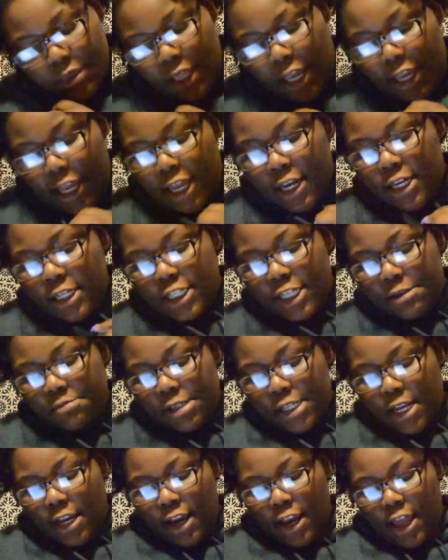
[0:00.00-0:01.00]
like, any
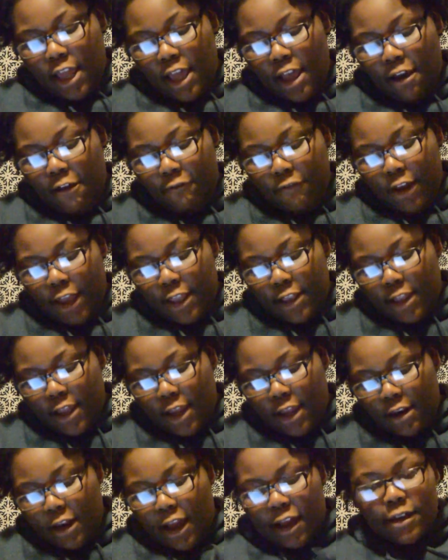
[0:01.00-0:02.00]
tips that I have, and
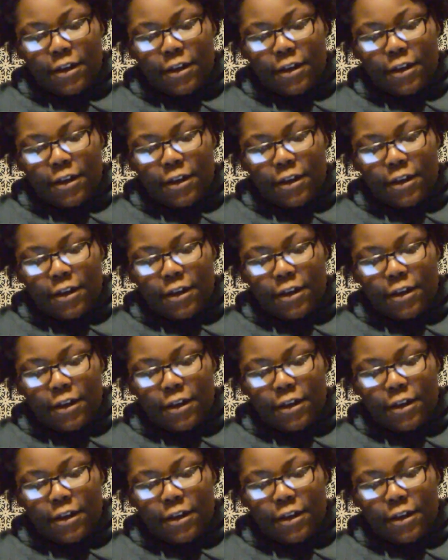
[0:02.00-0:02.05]
then